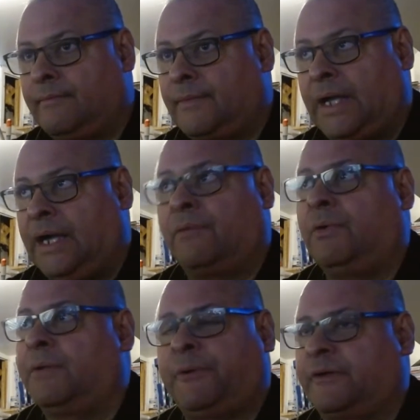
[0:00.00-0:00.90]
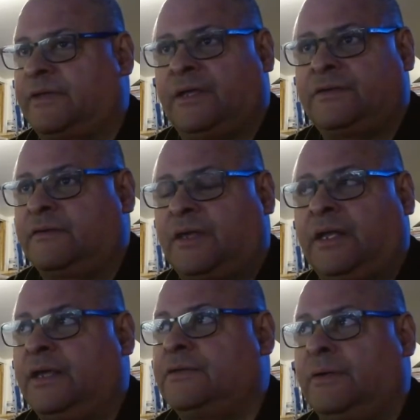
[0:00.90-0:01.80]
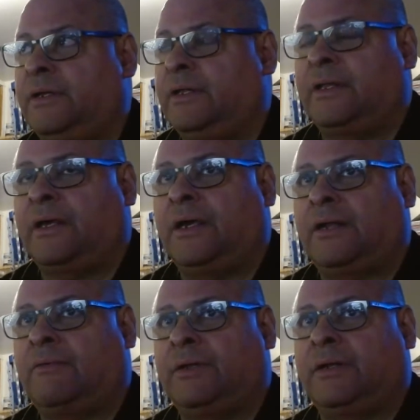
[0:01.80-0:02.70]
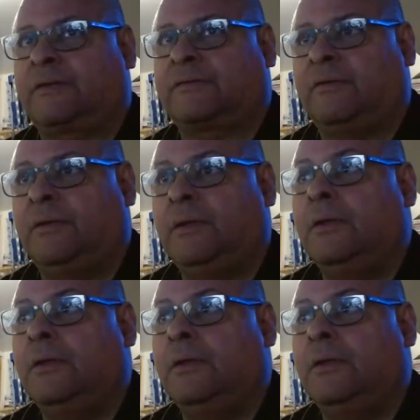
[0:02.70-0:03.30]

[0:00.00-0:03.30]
I don't want to put extensions on Edge or any of that. I don't want none of that stuff.